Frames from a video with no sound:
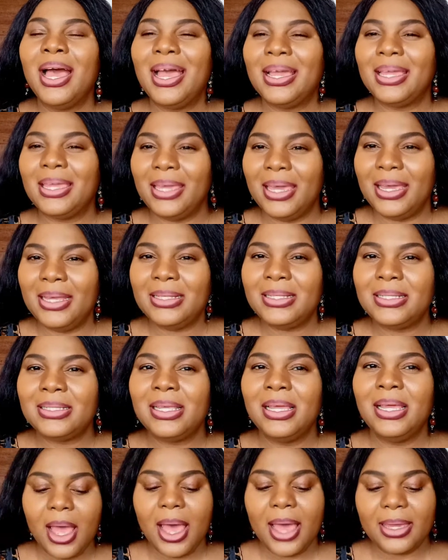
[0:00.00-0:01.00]

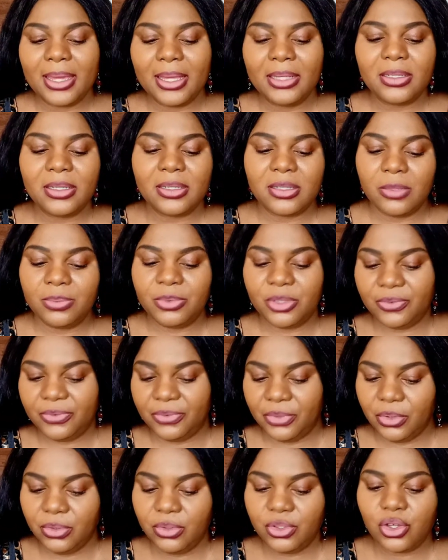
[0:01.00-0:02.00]
against the
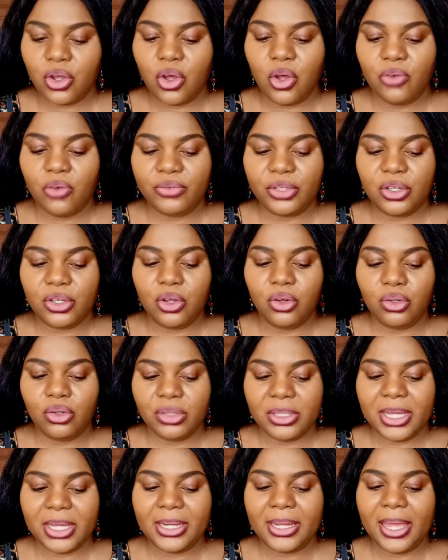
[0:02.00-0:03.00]
subterfuge of the
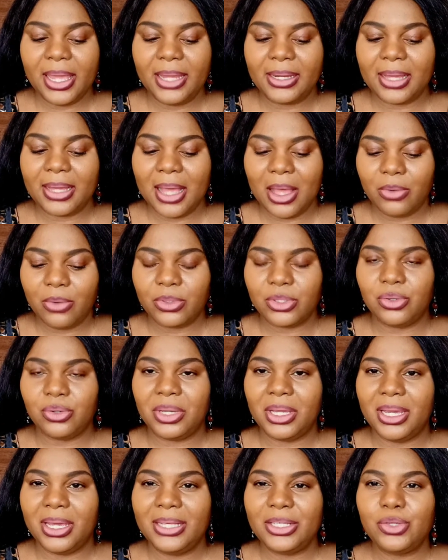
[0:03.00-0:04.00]
colonial head count.
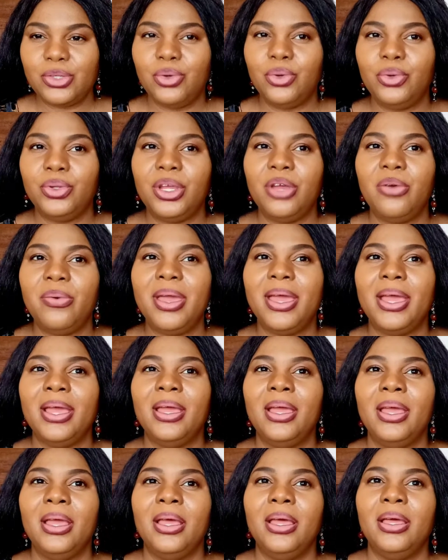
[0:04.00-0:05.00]
Okay, so they
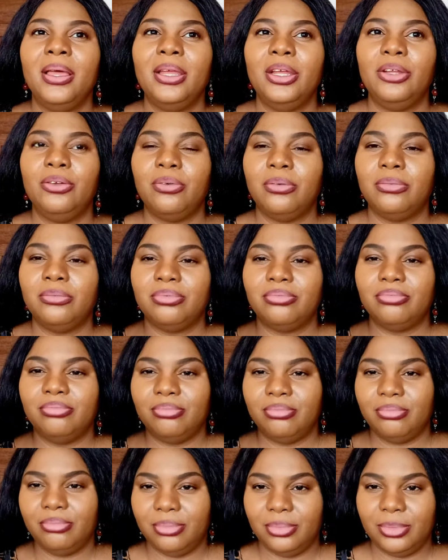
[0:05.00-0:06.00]
were, you know,
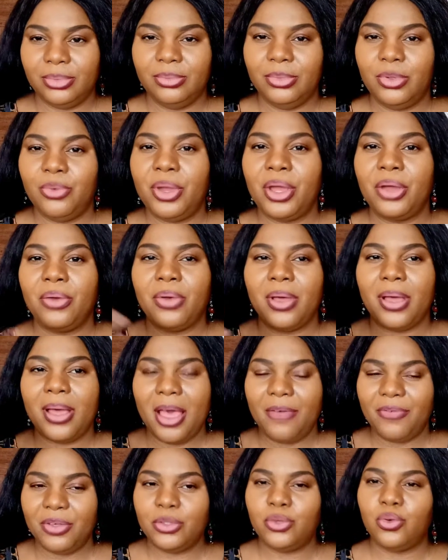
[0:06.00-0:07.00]
they were
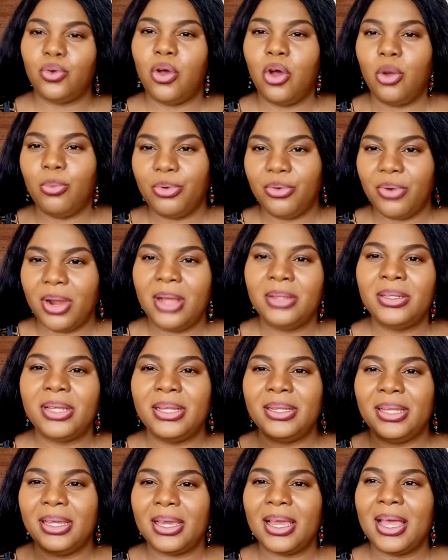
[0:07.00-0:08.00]
having to come around
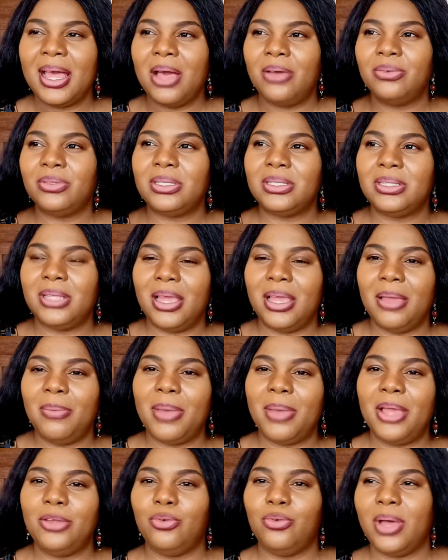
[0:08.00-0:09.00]
and they count
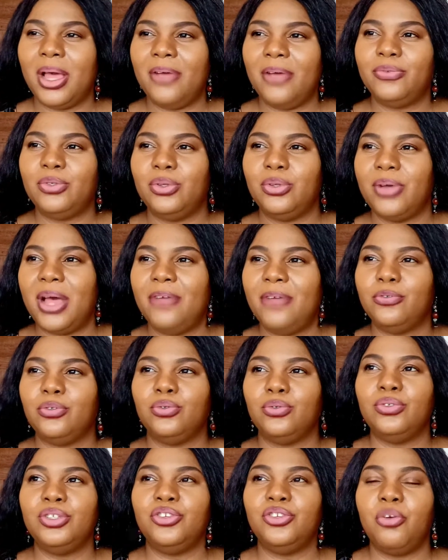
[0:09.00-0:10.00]
them, and you have
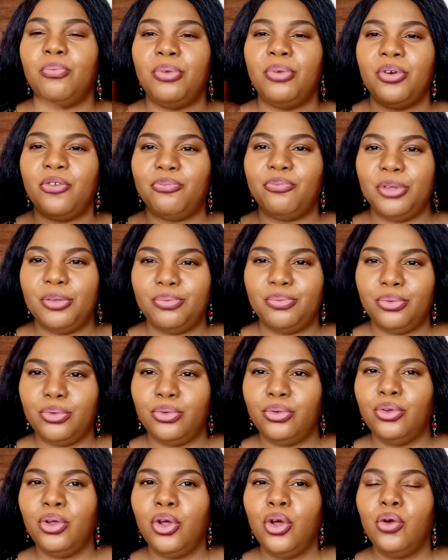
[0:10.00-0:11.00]
to know the number of
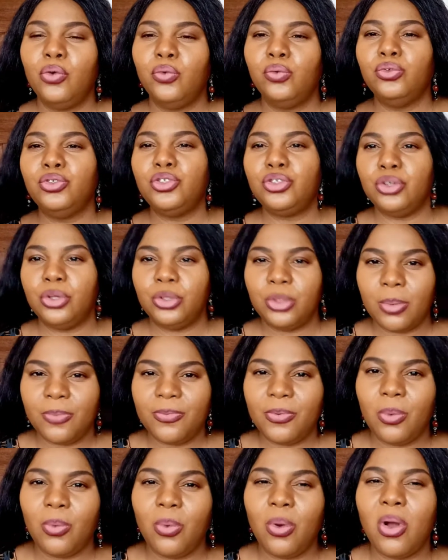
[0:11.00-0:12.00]
people who showed up
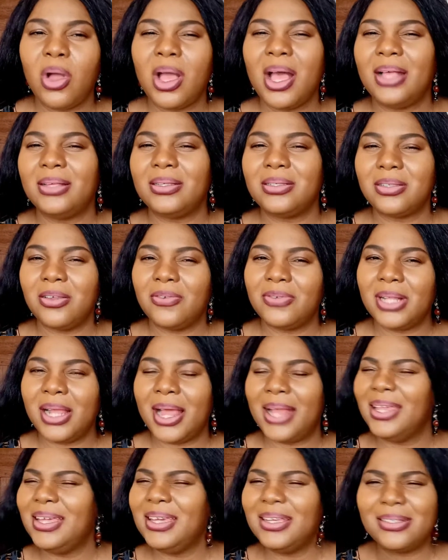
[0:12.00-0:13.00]
for work and stuff
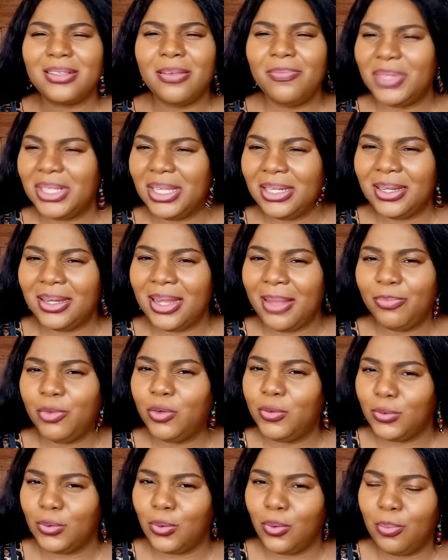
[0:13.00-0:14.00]
like that. I think it's something like that. I
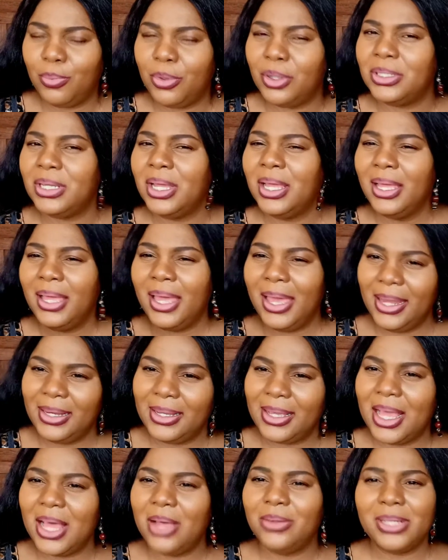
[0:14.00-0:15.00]
don't know, but
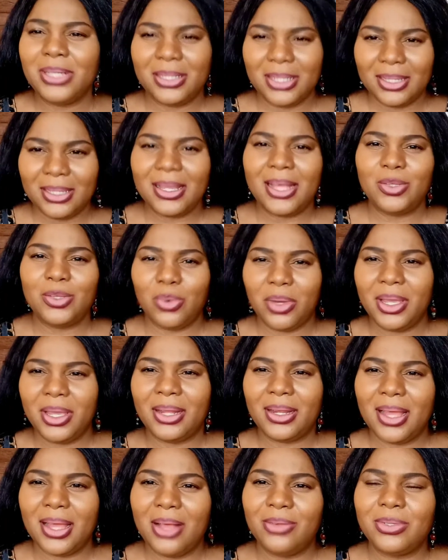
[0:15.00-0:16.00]
head count, I think that's what
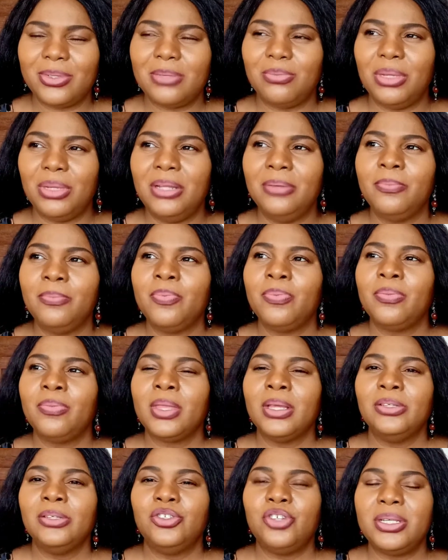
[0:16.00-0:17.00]
head counts mean.
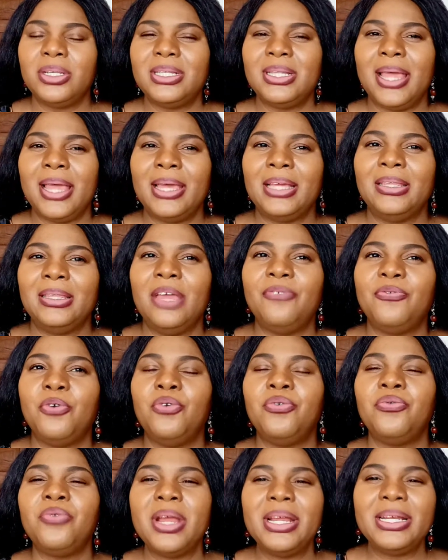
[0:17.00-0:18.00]
Just like they've
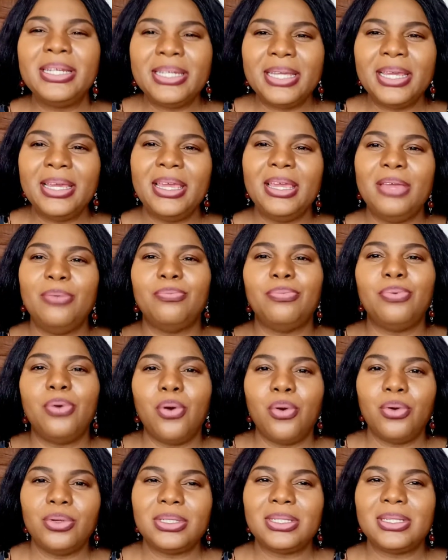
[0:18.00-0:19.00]
already
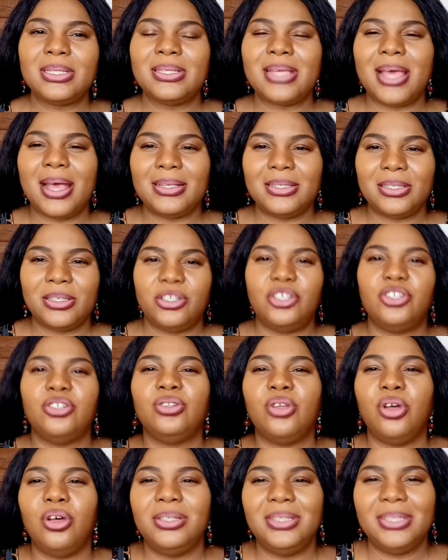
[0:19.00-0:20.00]
imposed
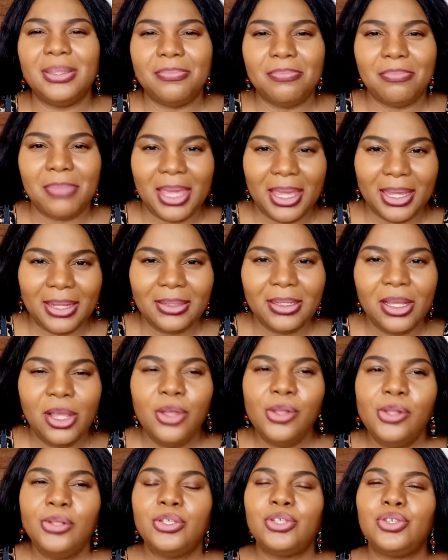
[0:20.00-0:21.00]
taxation on the men,
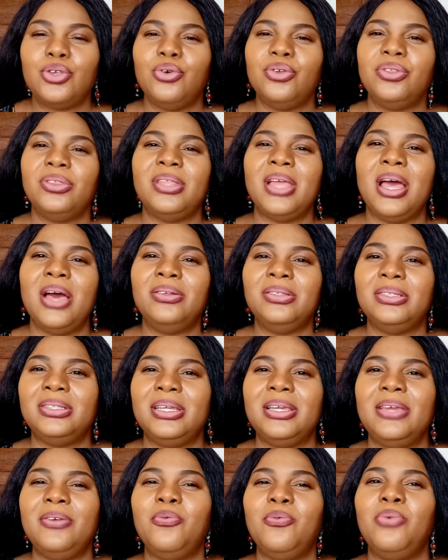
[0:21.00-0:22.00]
so now
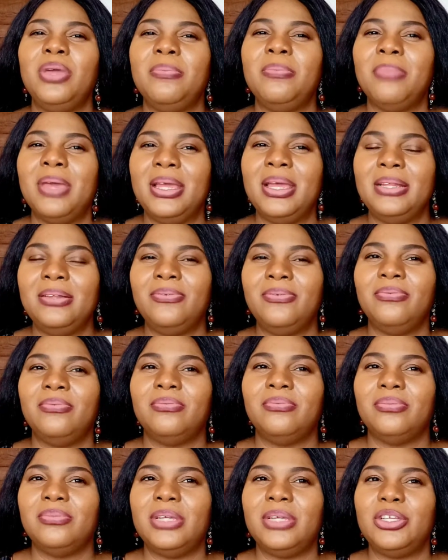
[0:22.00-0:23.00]
the women
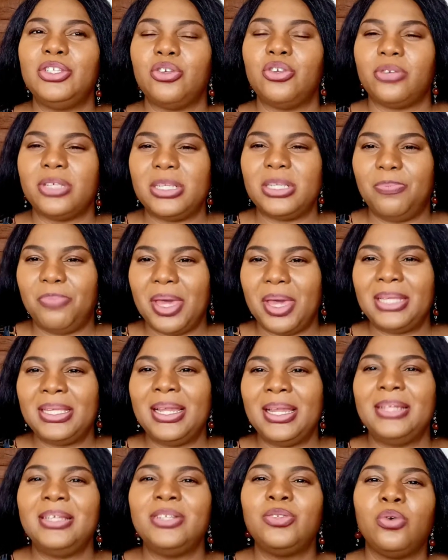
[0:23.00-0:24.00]

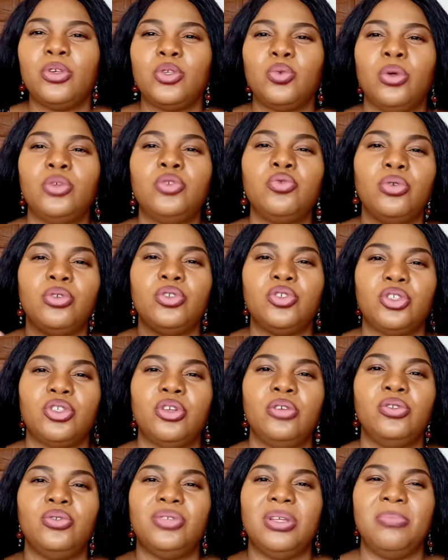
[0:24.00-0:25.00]
suspected this was what was
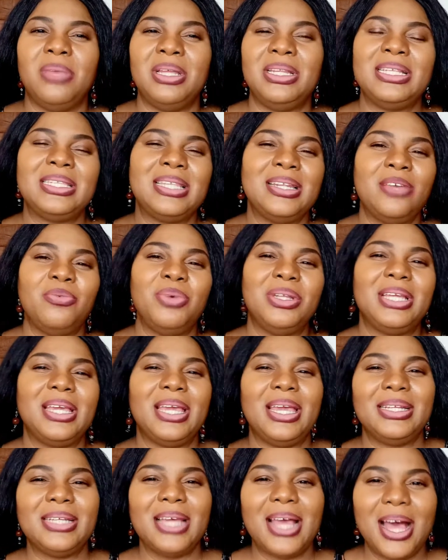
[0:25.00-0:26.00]
done to the men. They started with
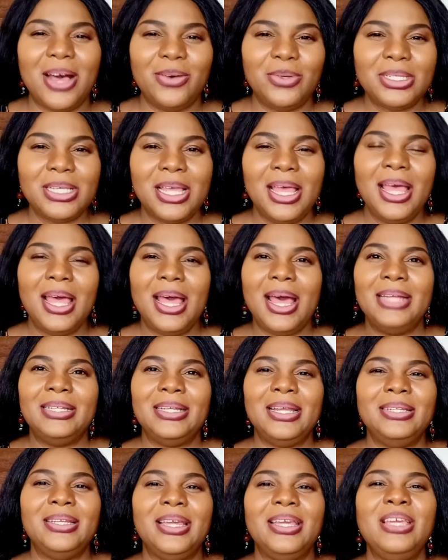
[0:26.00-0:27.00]
head count and
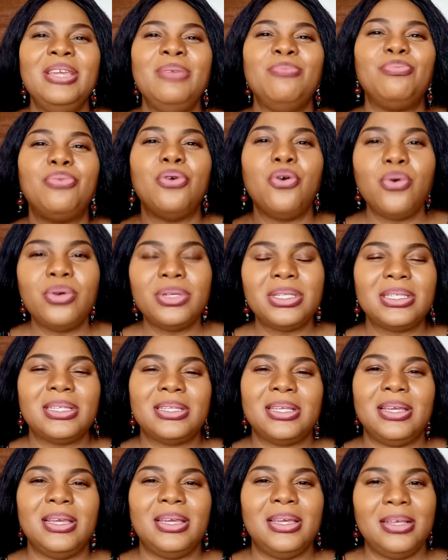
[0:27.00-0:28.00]
then they
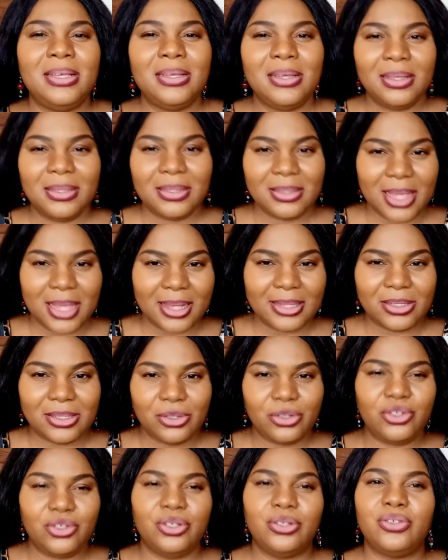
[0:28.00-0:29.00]
imposed the
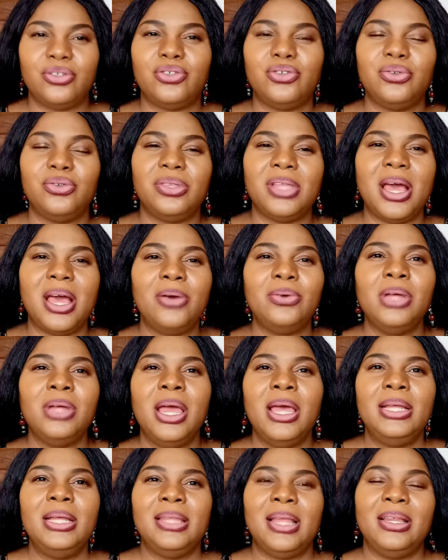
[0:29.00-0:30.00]
taxation. So
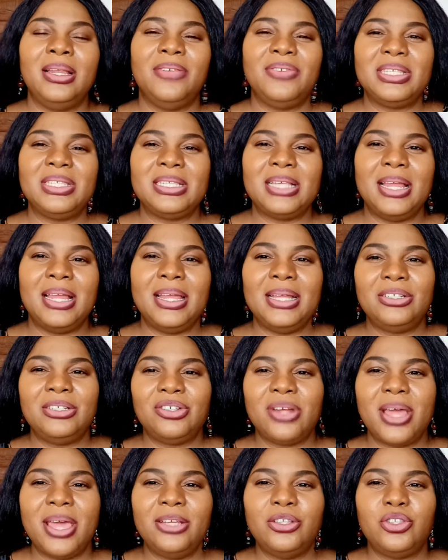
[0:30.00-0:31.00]
now that they've
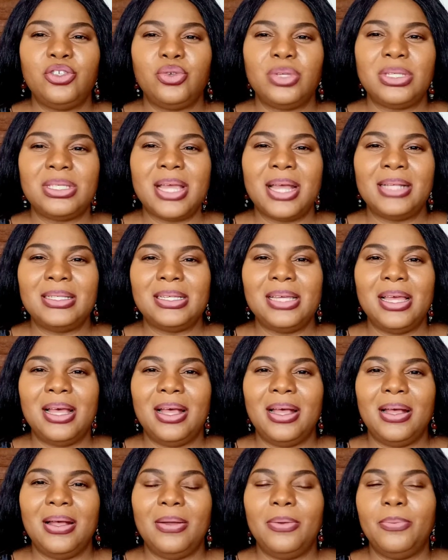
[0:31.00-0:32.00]
started trying to start
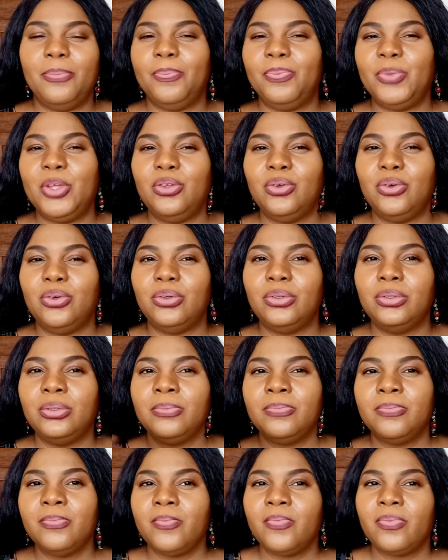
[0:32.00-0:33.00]
you
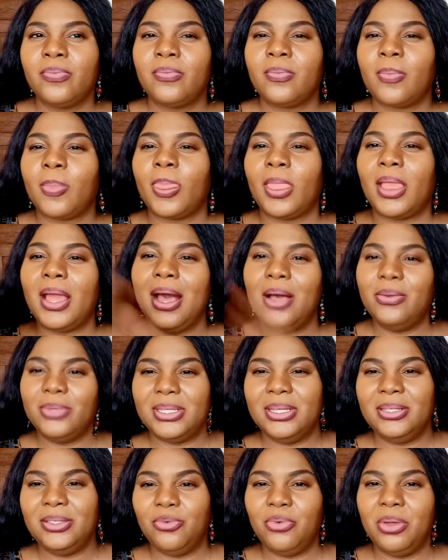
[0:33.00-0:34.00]
know,
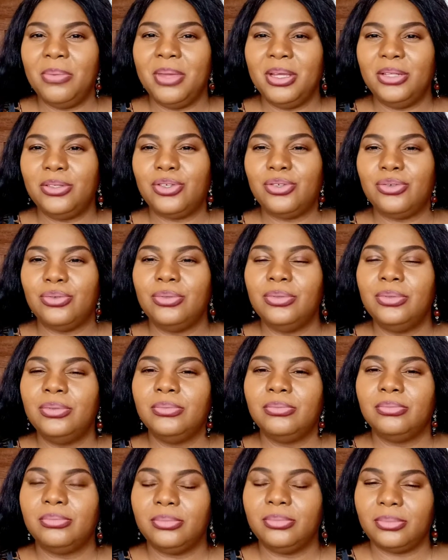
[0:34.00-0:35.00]
counting the women
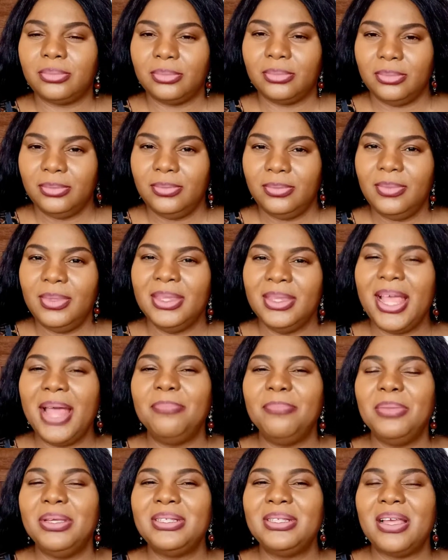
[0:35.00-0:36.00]
too,
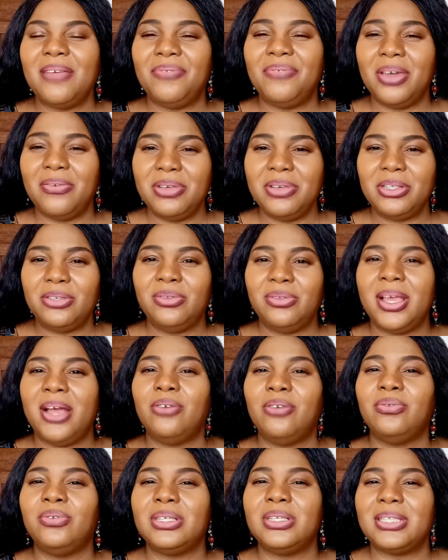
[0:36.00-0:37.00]
that means that very soon they
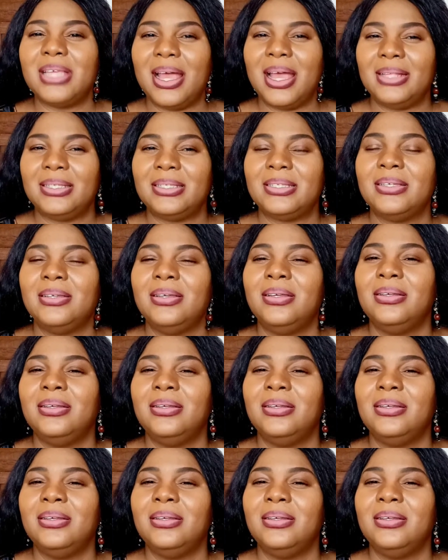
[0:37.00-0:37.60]
are going to start